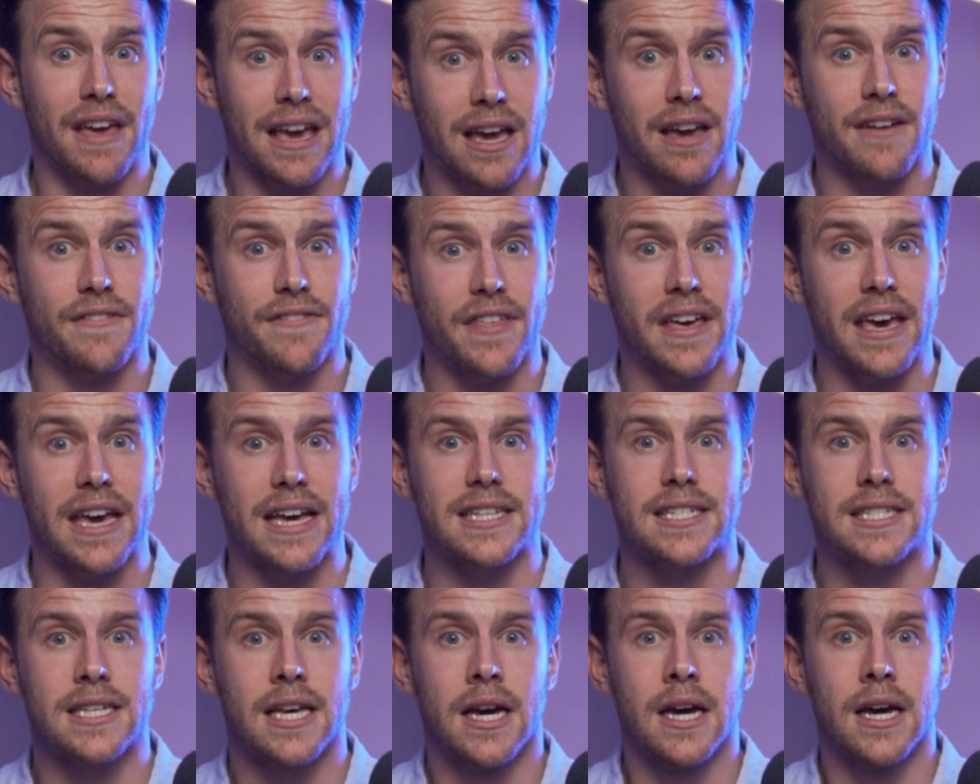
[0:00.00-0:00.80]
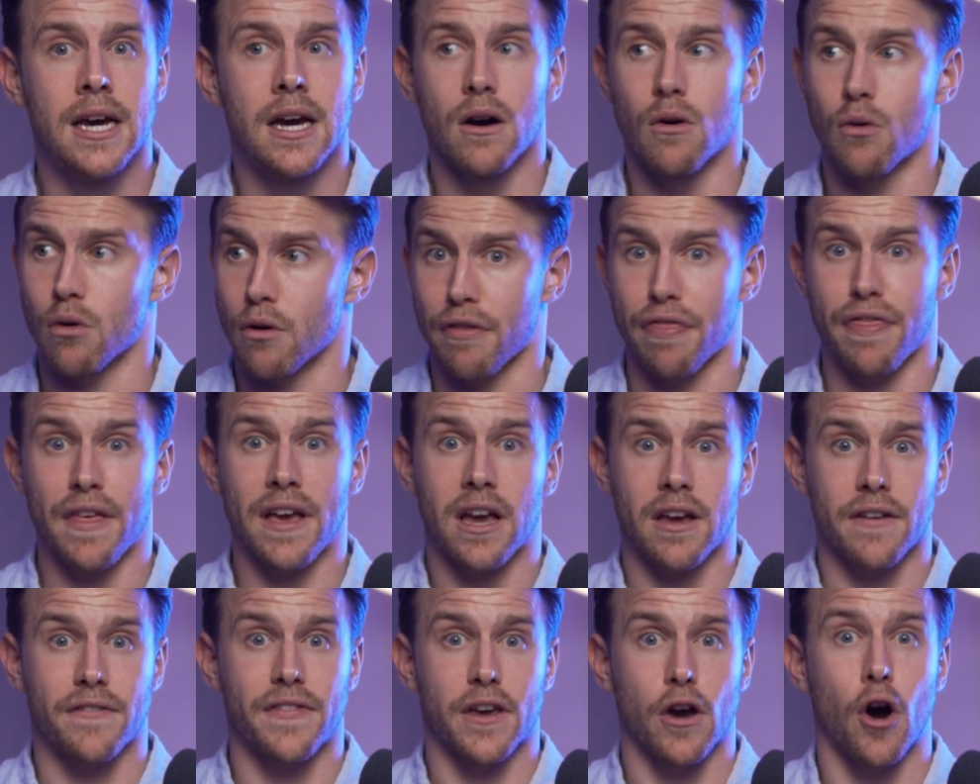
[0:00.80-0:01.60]
of this, or think
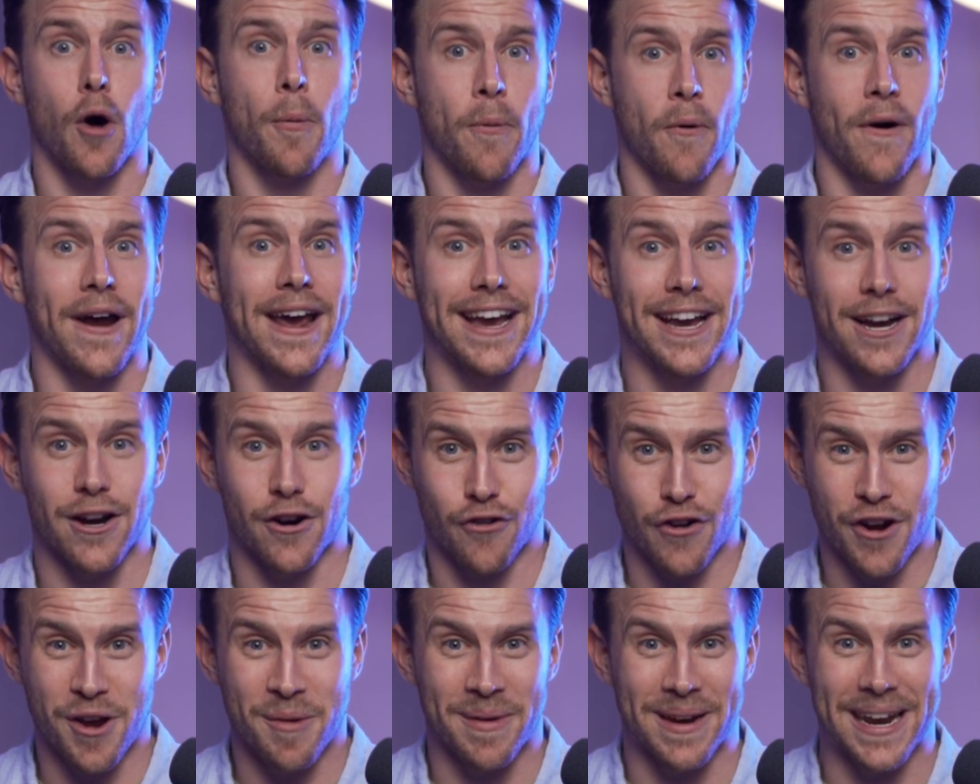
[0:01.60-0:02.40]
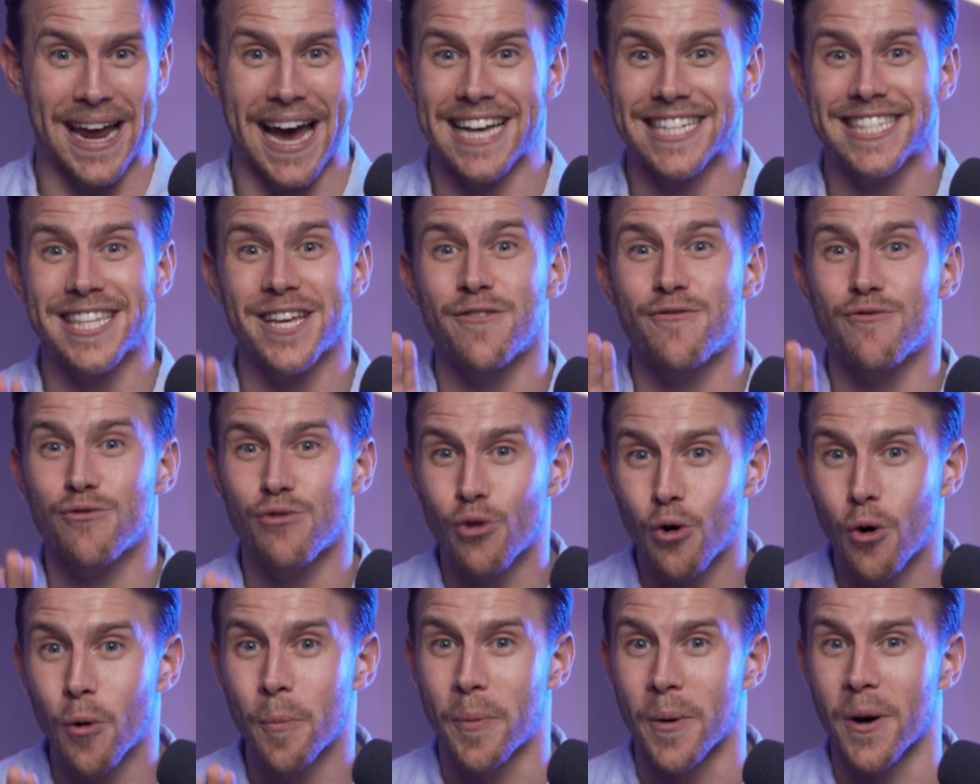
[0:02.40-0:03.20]
of the operating agreement as the
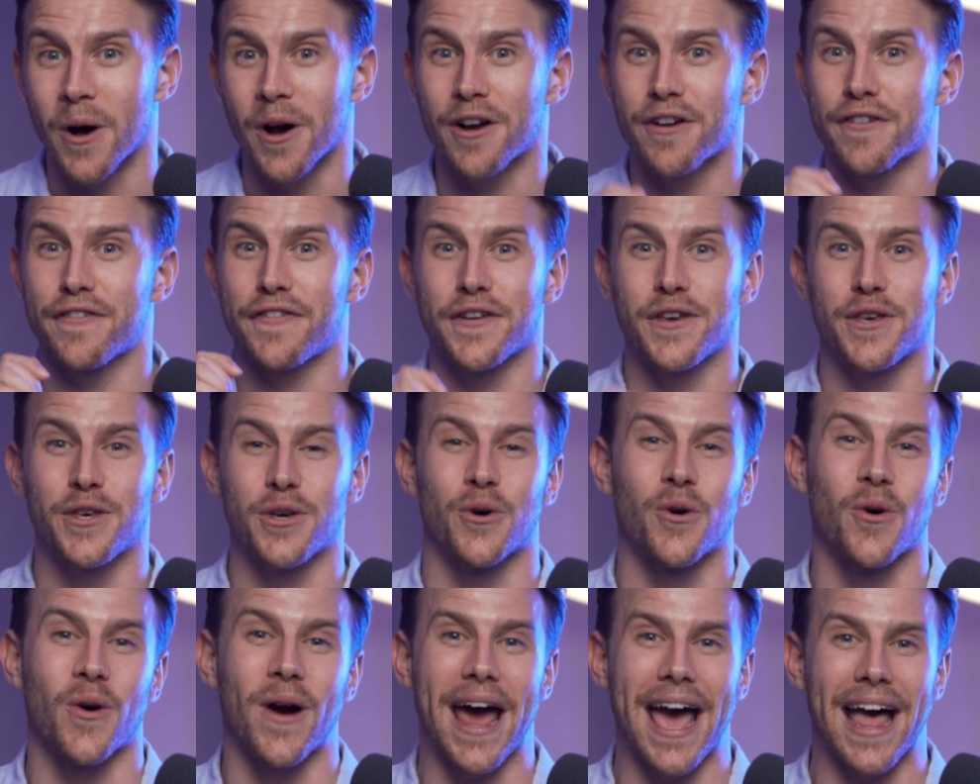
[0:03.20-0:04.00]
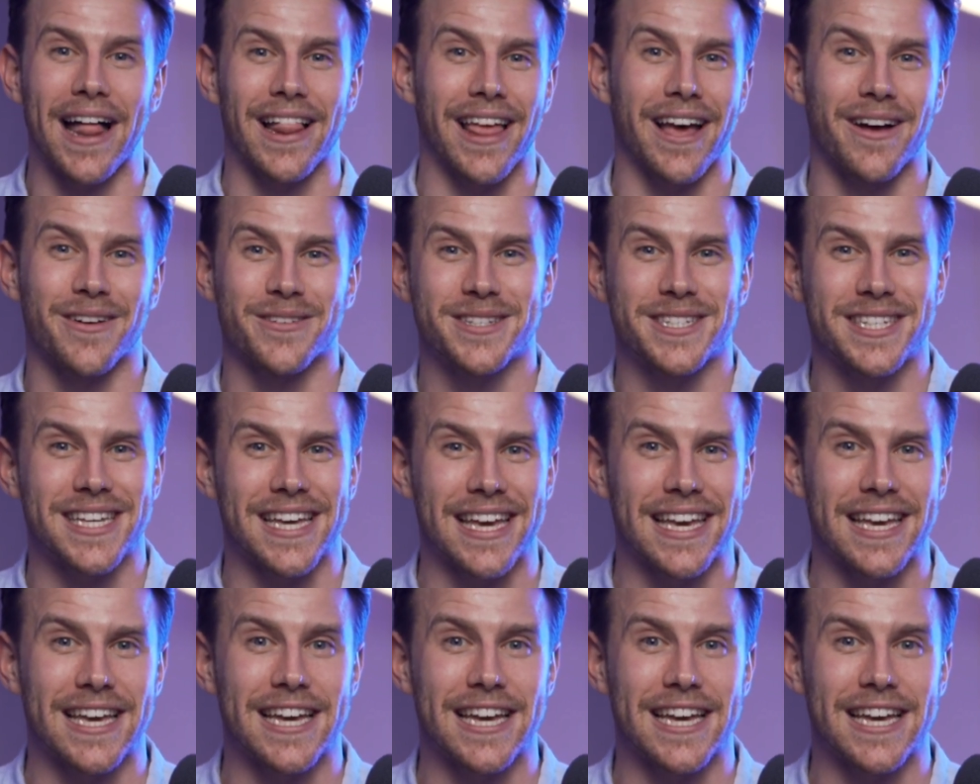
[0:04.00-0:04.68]
rule book for your LLC.